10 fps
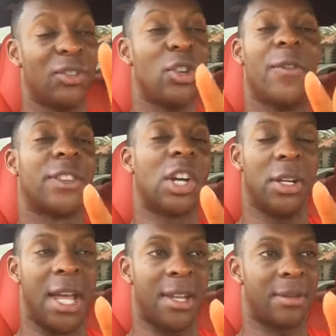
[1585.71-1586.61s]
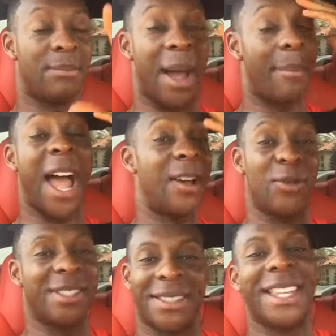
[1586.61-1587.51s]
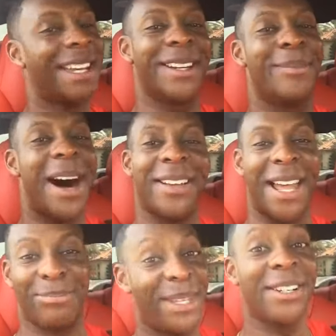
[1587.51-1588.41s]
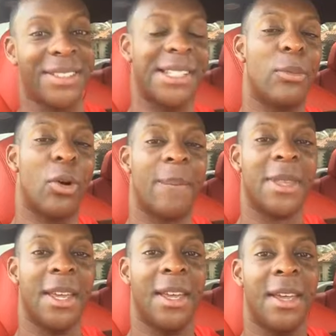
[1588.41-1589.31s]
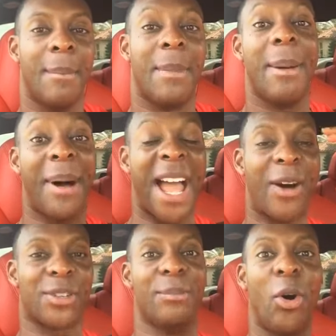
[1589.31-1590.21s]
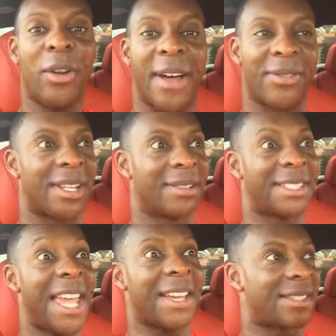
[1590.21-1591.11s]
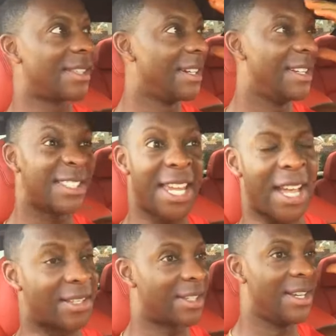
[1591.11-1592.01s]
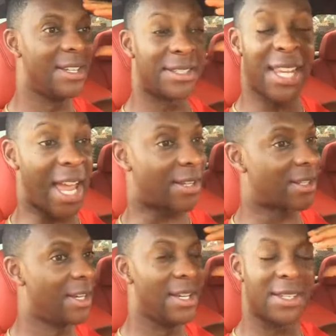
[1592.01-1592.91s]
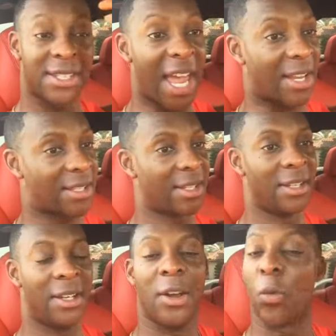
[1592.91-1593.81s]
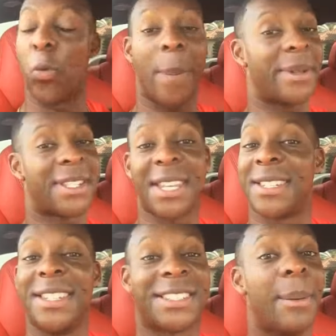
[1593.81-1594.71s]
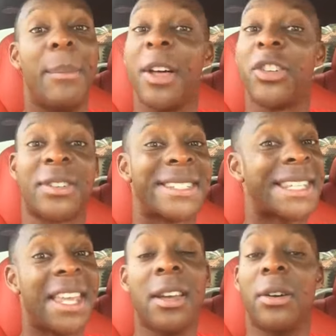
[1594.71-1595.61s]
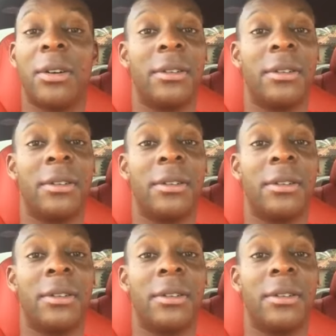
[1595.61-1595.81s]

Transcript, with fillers: Do for 30 days. My mind wasn't thinking about like bills anymore. My mind, I was motivated. I was like checks, checks, checks, checks. Repetition is the mother of skill.